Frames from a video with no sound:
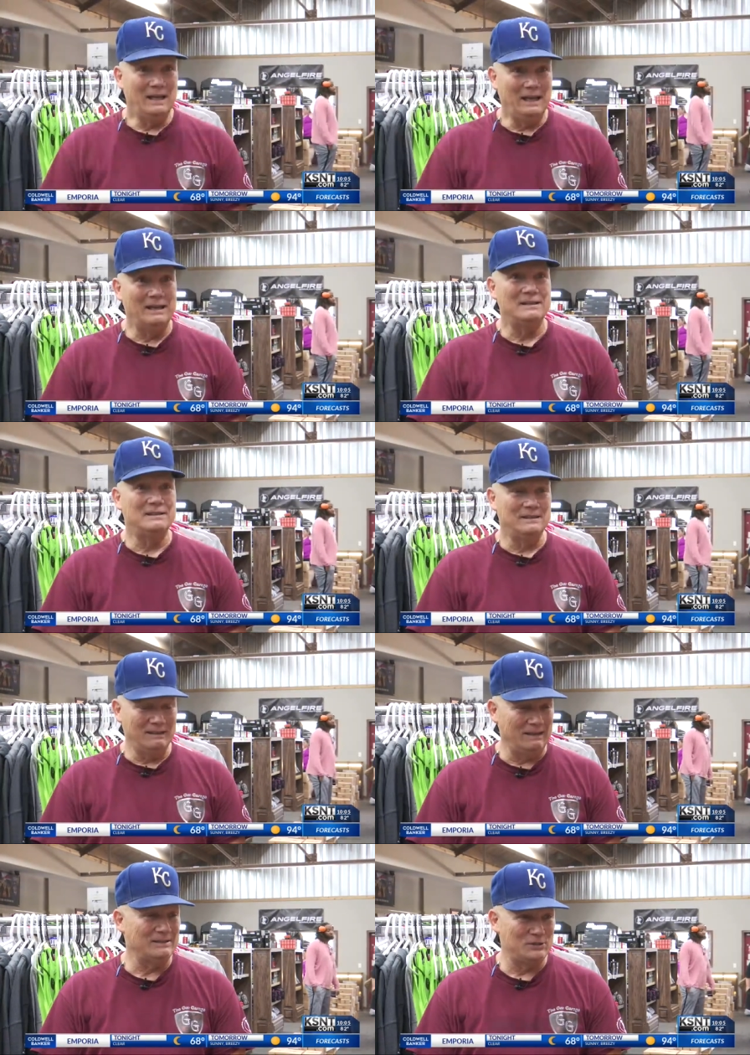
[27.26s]
It
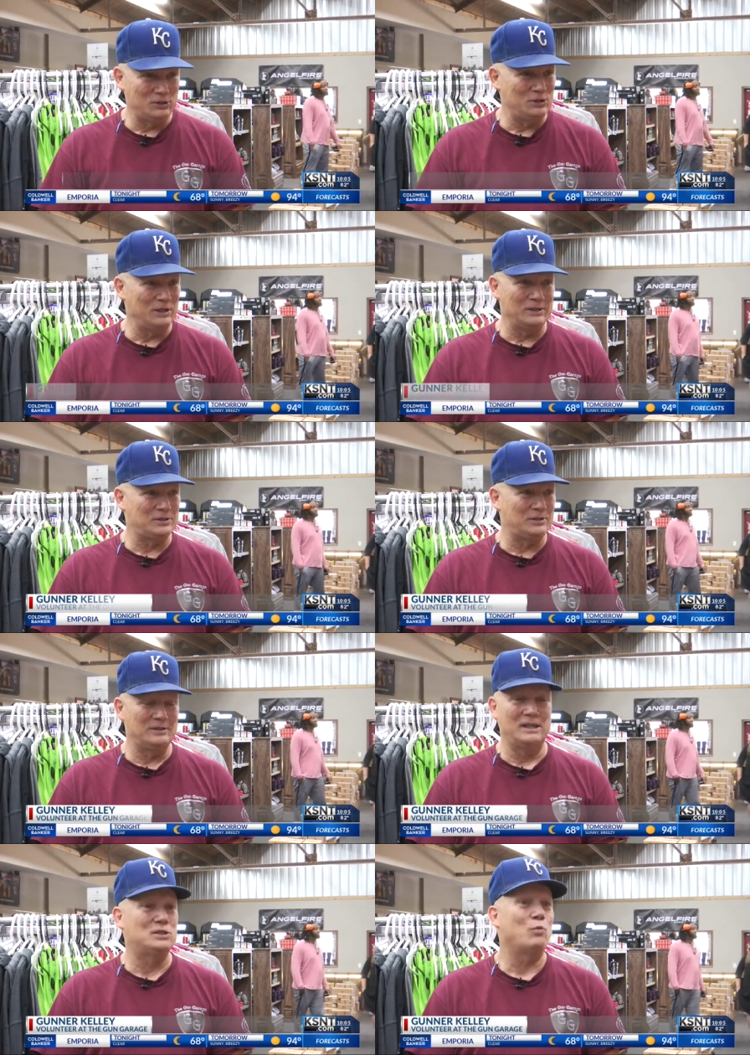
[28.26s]
is just,
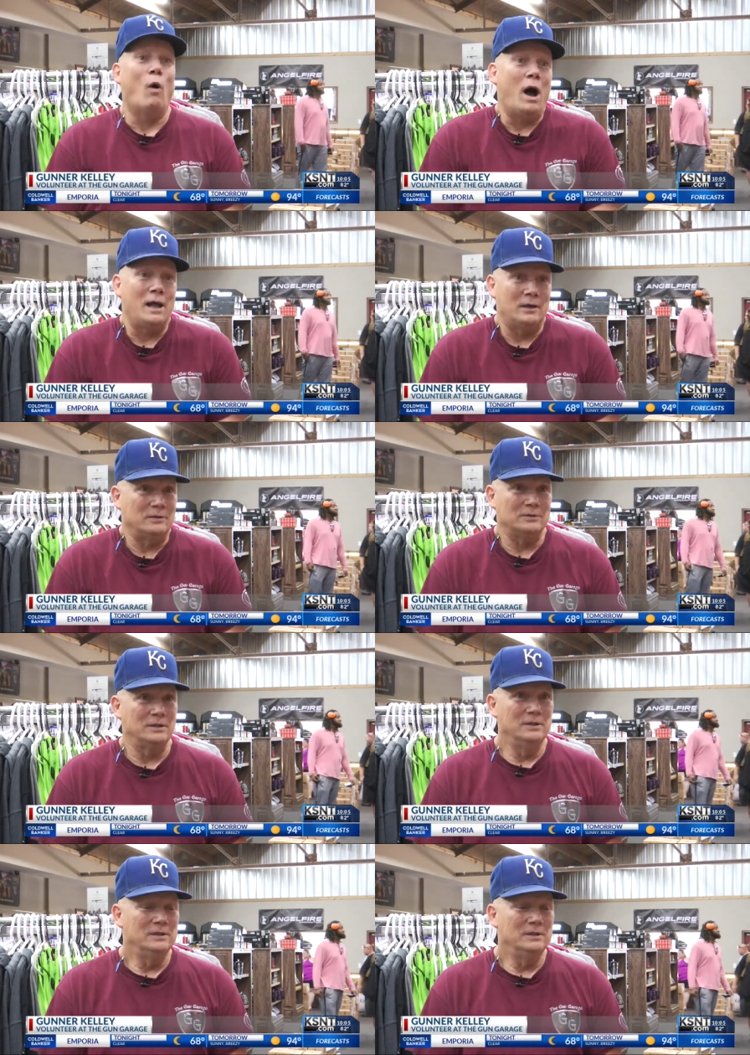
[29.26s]
it's wild.